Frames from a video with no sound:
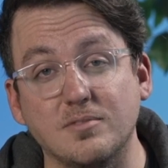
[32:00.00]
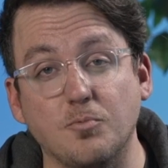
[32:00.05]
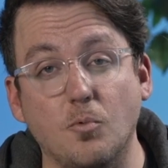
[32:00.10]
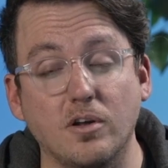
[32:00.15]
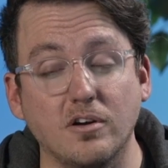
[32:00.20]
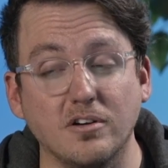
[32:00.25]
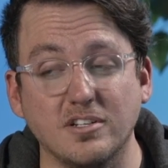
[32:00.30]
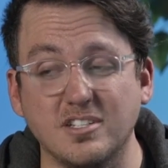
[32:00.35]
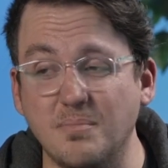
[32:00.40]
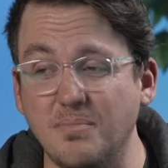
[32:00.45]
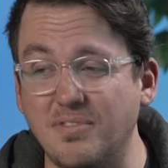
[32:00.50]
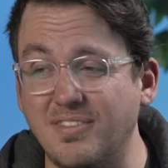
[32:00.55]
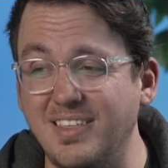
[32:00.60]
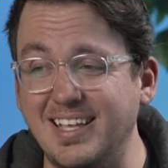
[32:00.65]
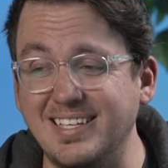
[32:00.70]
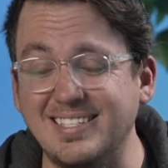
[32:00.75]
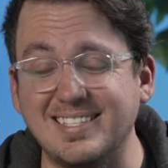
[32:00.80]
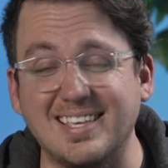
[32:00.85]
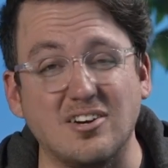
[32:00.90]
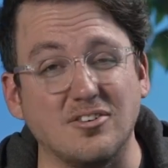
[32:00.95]
What are some
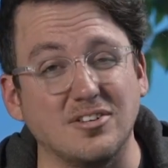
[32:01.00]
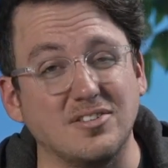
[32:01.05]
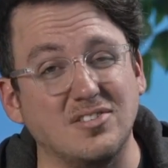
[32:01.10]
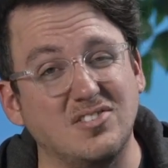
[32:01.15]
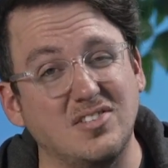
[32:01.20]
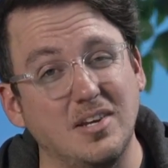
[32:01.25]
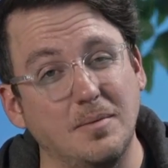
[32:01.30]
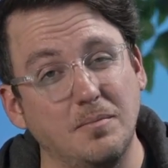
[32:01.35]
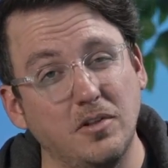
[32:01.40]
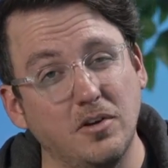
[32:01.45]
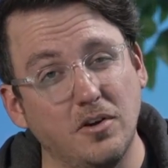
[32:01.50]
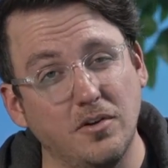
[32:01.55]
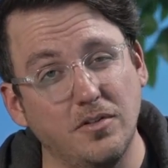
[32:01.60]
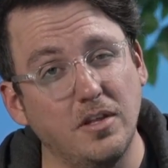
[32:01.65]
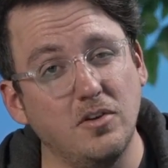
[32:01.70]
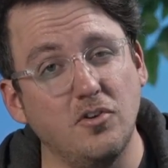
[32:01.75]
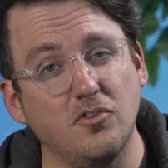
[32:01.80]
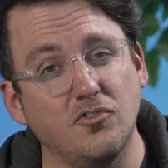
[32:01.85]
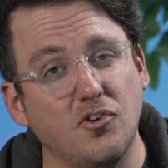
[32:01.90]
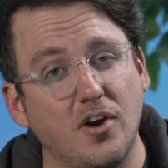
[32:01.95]
things that are similar
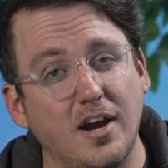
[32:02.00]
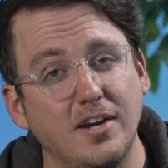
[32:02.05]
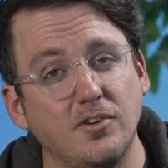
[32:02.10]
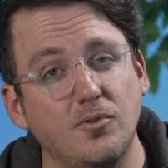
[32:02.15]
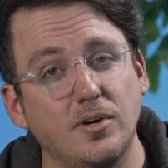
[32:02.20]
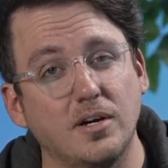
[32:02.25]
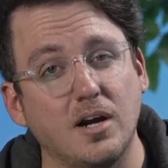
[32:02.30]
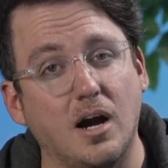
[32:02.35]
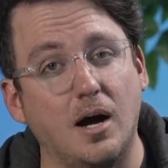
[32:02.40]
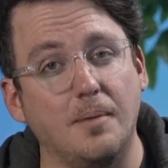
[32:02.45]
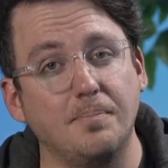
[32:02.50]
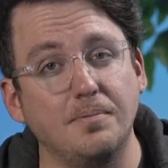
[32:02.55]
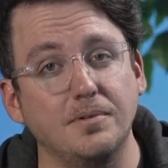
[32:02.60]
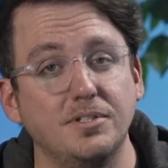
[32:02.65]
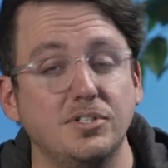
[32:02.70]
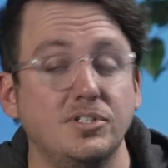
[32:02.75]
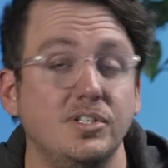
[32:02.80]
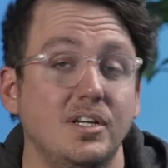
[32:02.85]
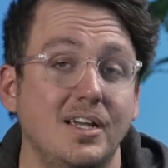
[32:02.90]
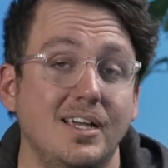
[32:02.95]
than you're trying to
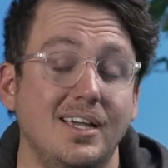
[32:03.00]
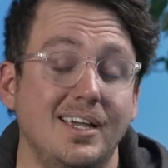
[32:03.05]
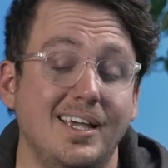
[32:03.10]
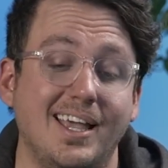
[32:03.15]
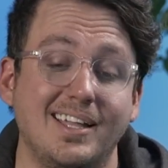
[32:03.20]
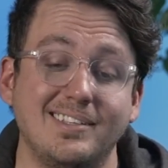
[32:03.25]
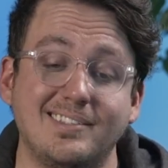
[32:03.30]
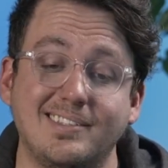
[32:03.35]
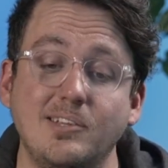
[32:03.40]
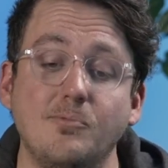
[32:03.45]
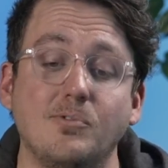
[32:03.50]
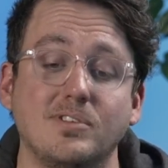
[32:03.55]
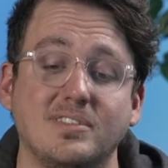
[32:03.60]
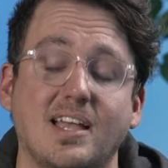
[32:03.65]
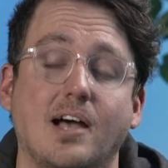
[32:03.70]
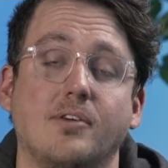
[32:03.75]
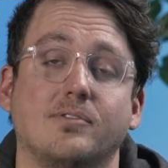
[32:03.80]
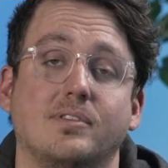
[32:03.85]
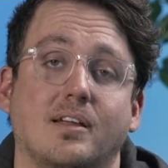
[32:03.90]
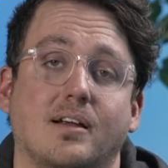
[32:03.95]
accomplish, and see what's
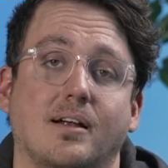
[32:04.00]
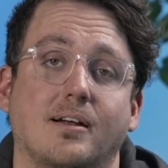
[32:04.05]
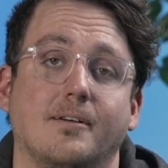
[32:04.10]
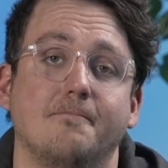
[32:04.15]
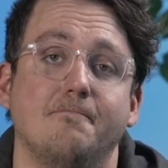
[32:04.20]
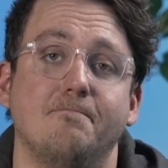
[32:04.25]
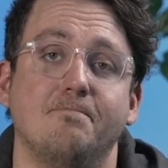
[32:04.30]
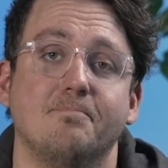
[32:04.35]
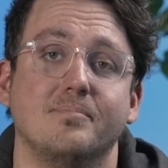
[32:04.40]
out there.